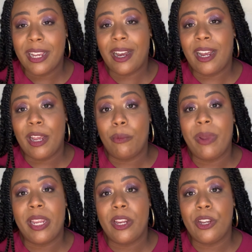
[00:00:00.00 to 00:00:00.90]
I am
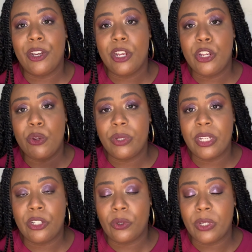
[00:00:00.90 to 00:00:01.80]
making good
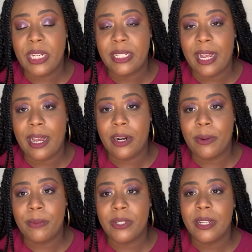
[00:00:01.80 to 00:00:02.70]
usage on these
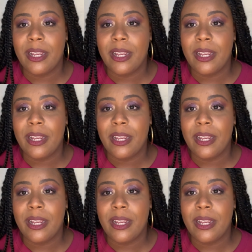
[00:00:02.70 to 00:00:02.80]
items.